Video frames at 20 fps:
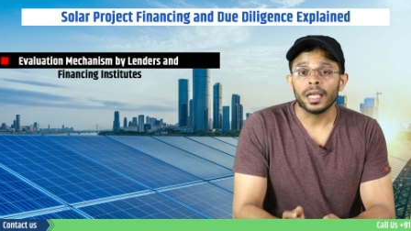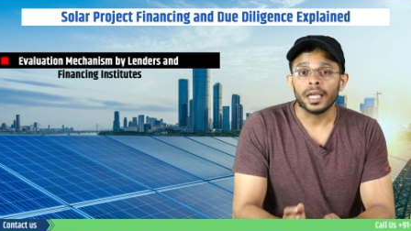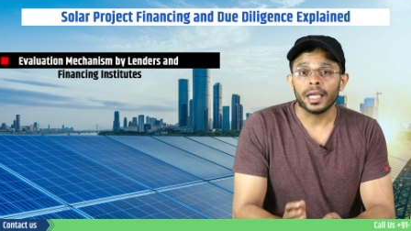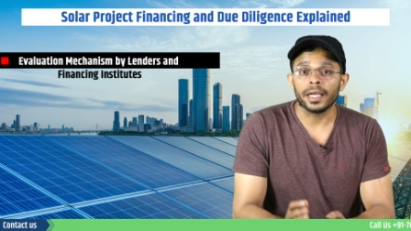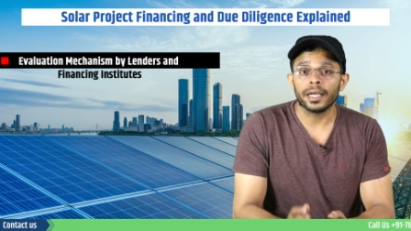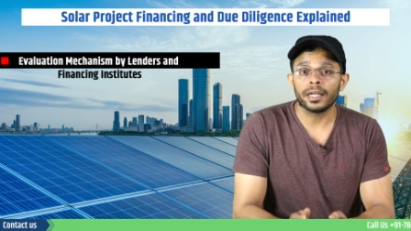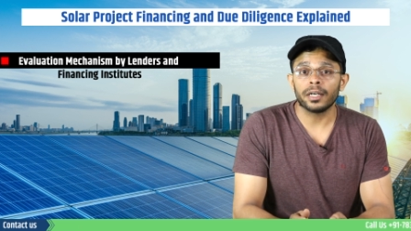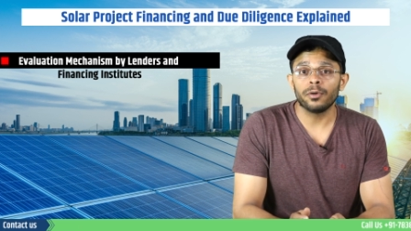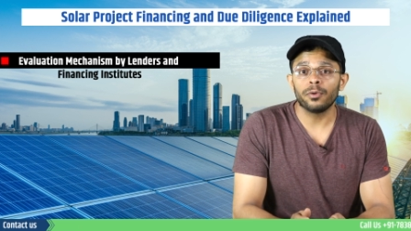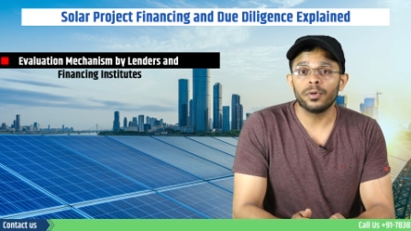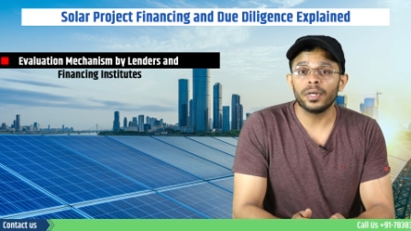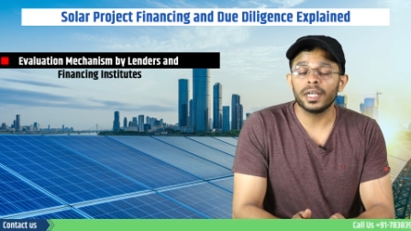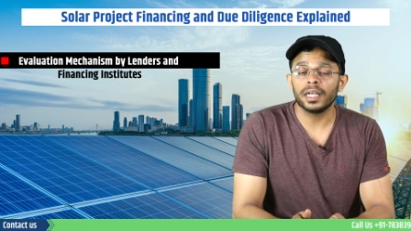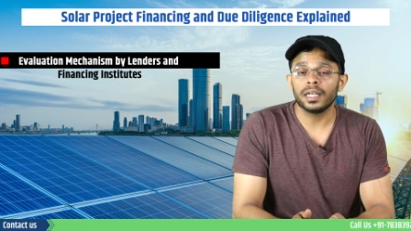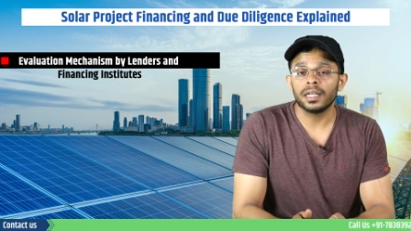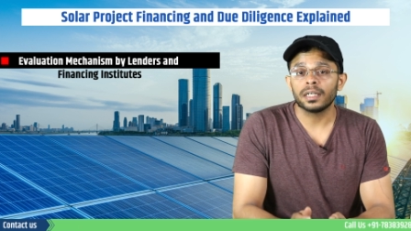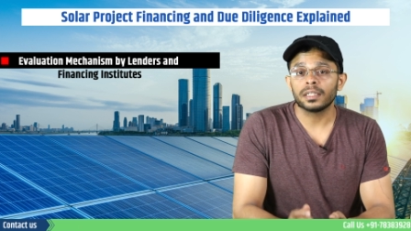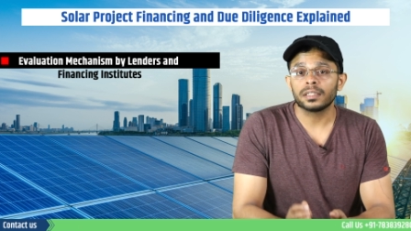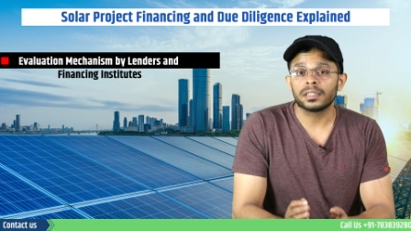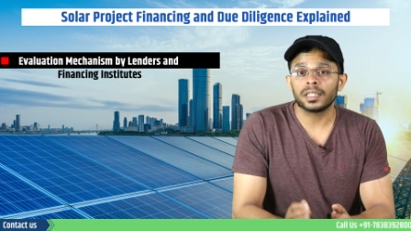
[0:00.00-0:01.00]

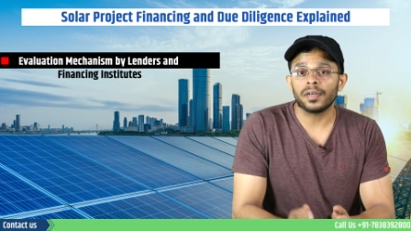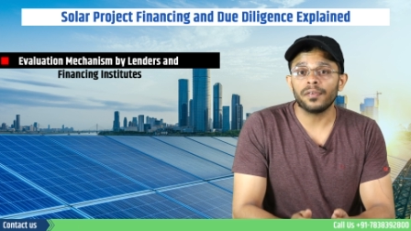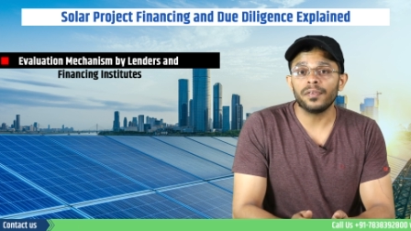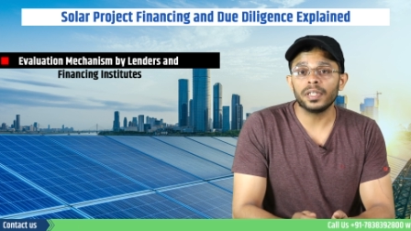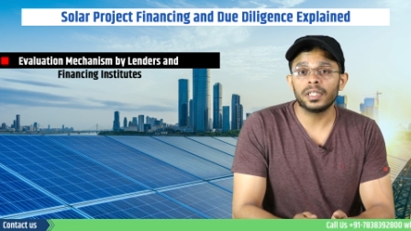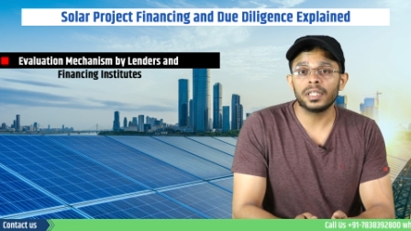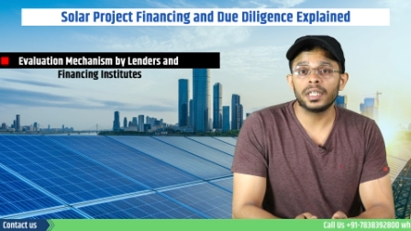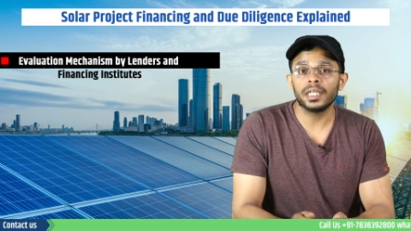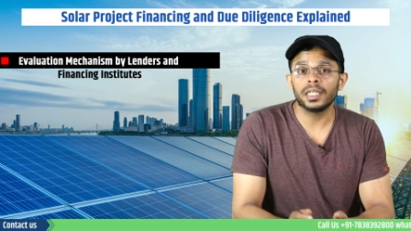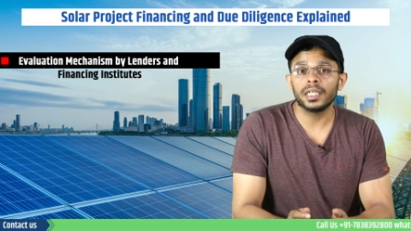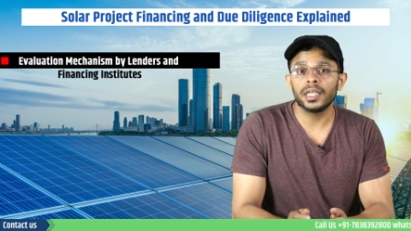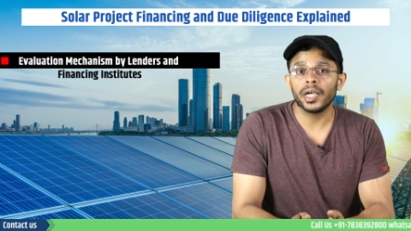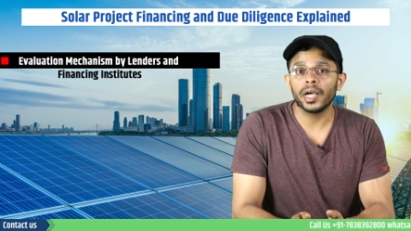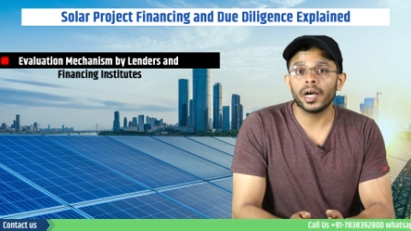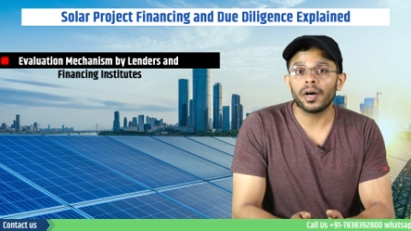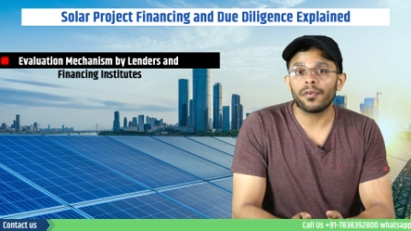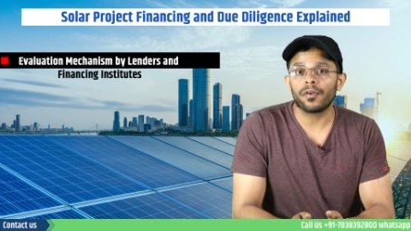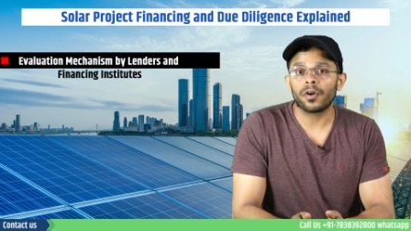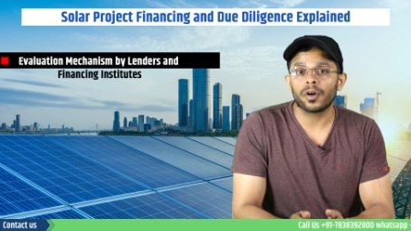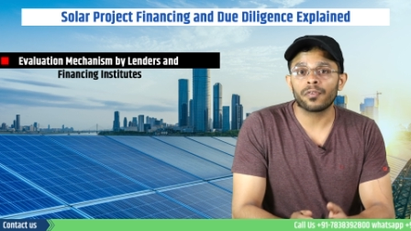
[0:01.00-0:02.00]
including 73
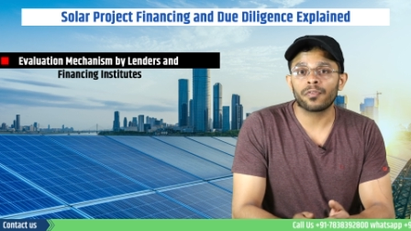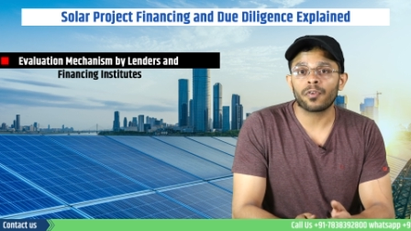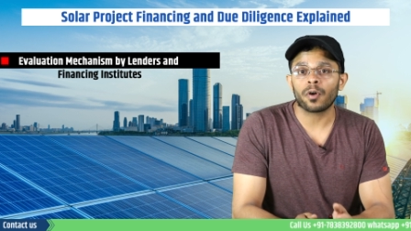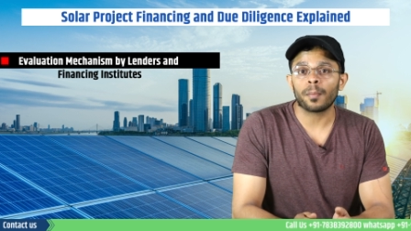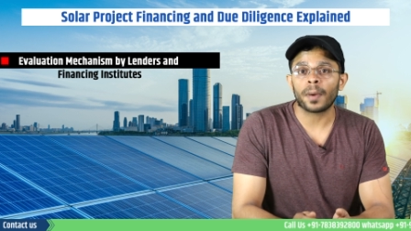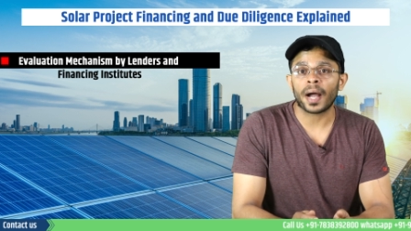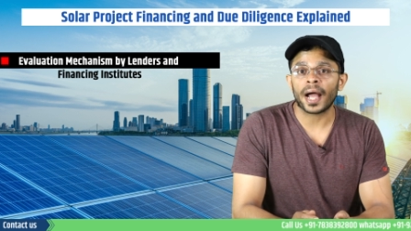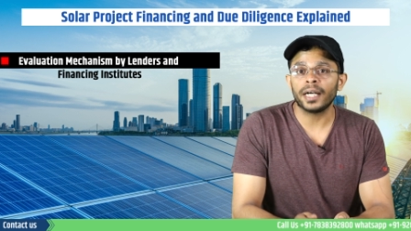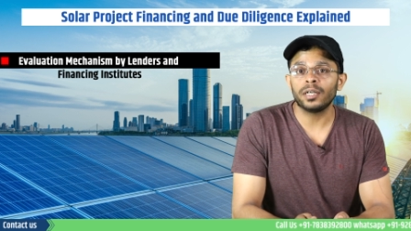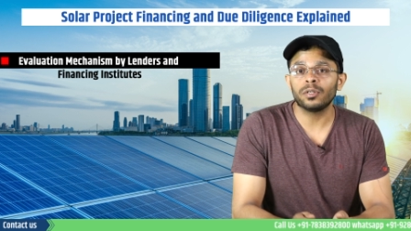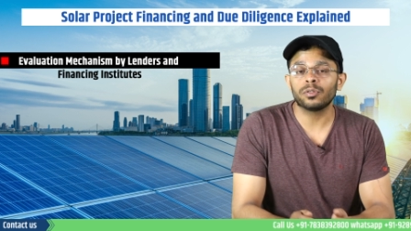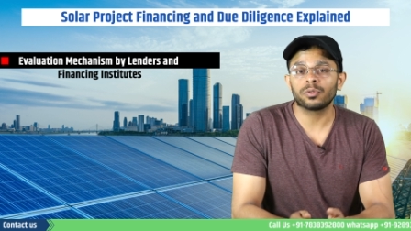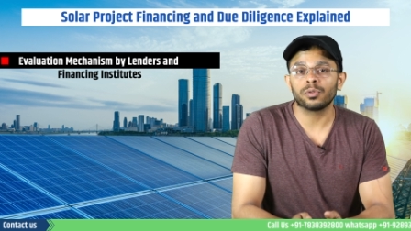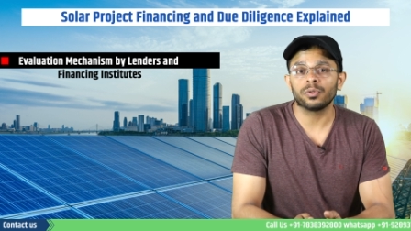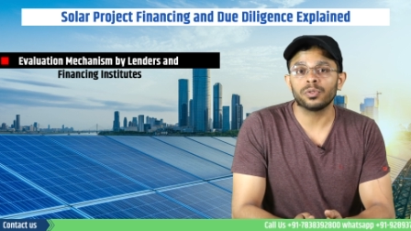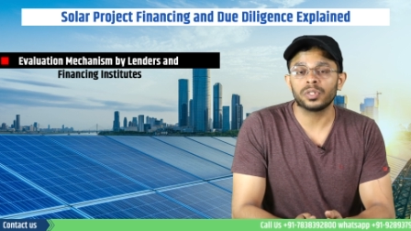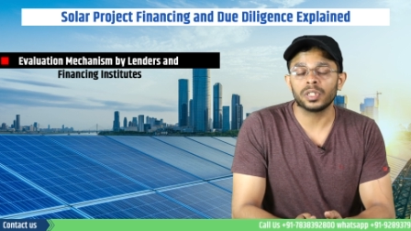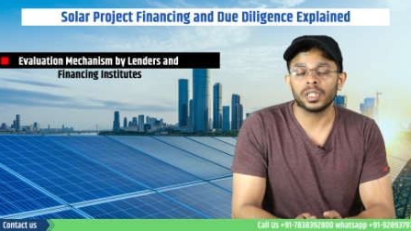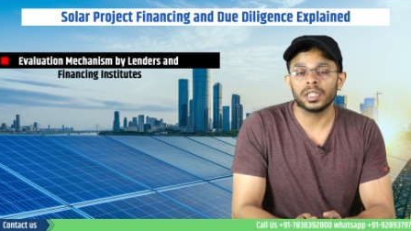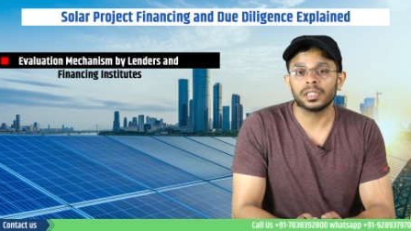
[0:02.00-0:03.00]
GW from hydro
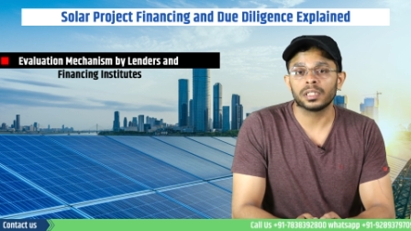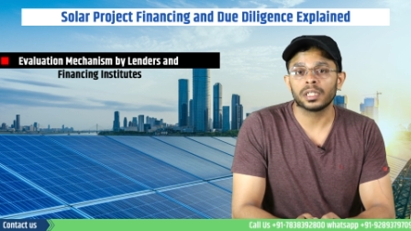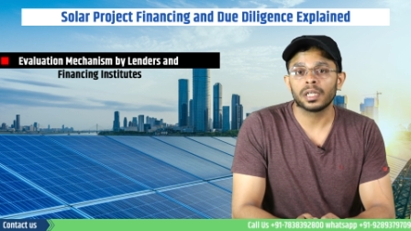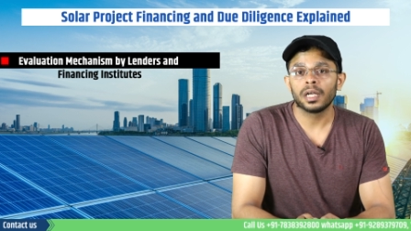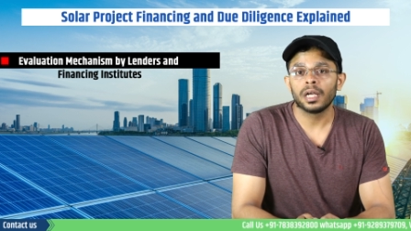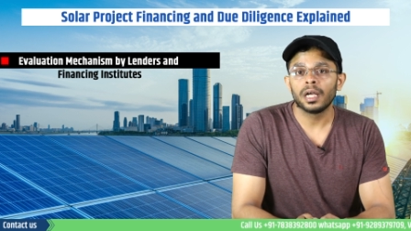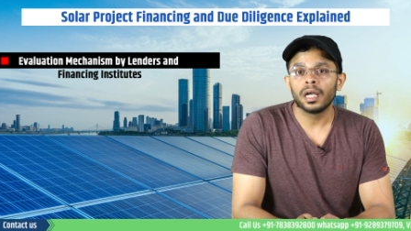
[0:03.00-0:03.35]
sources.